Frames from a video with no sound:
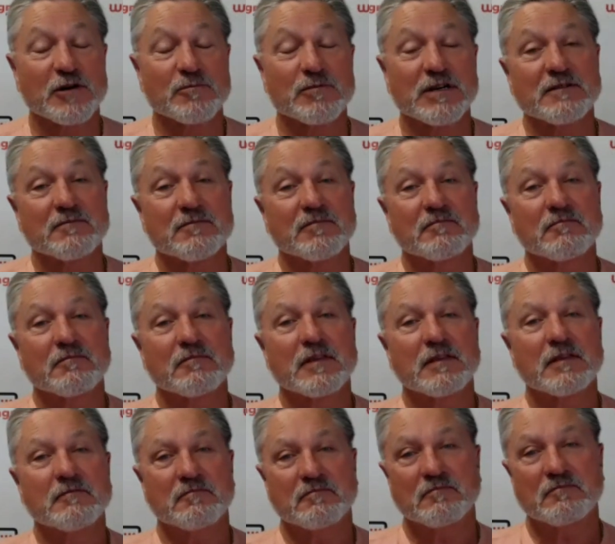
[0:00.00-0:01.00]
Gentlemen,
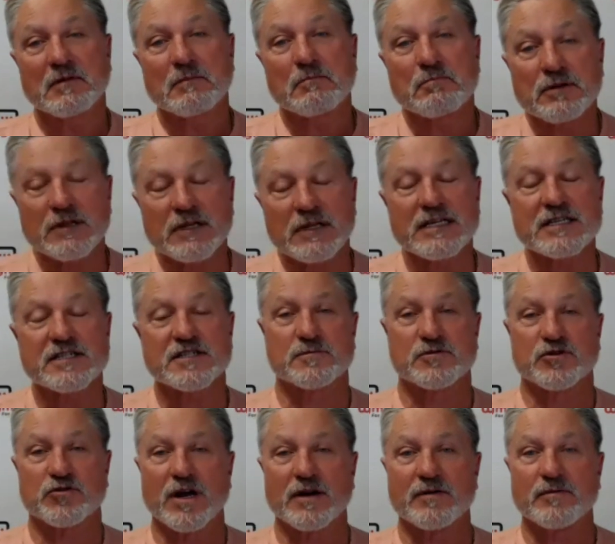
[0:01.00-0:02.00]
please
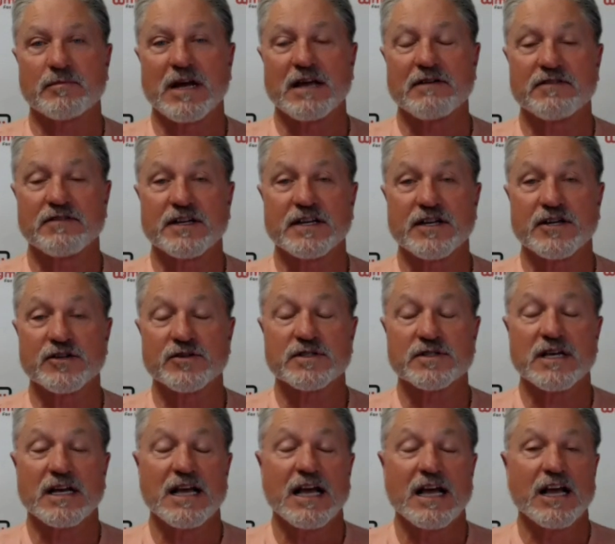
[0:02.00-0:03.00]
subscribe to my
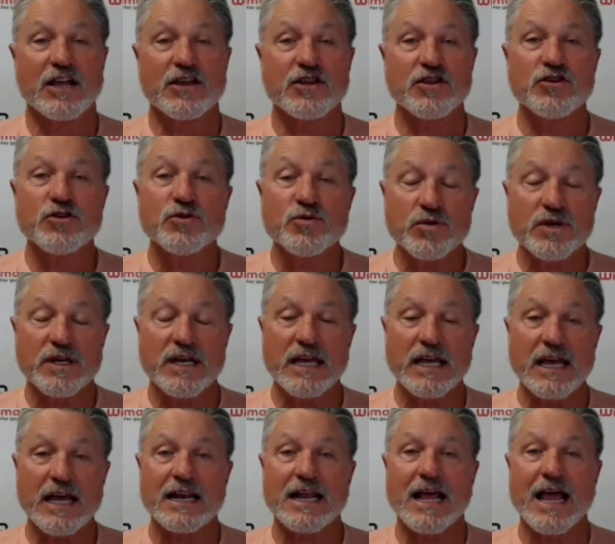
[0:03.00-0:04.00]
videos. You
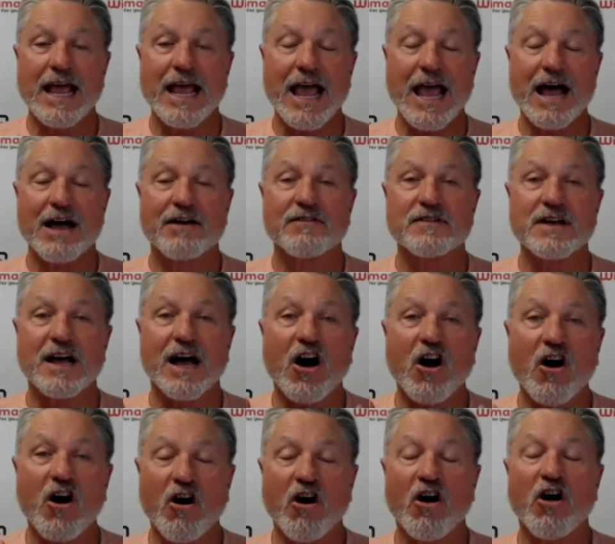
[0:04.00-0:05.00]
can have
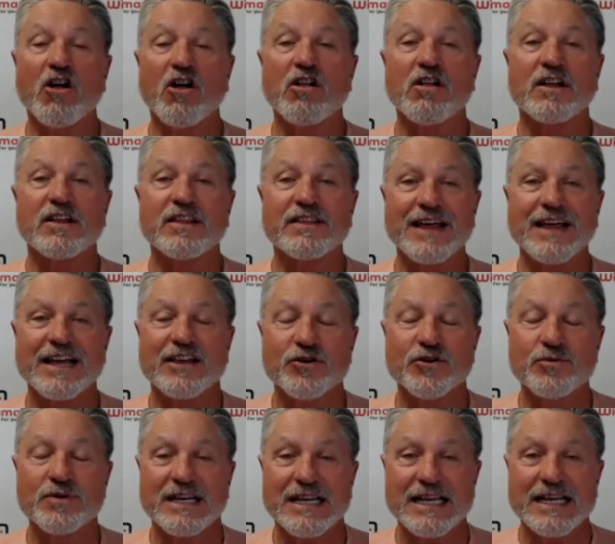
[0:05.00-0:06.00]
all
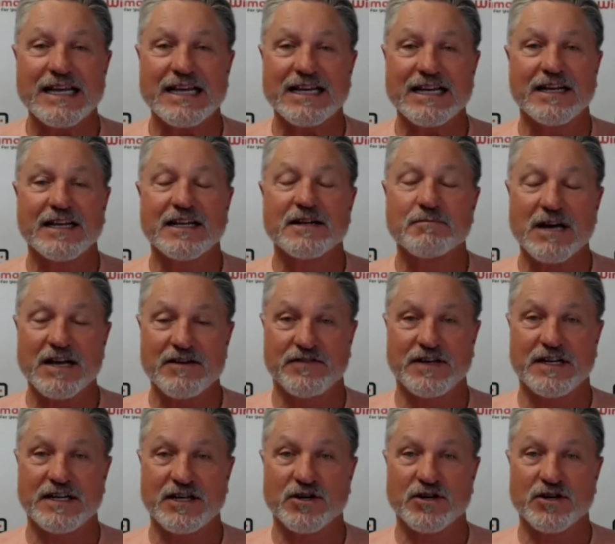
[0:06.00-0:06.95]
that you need in my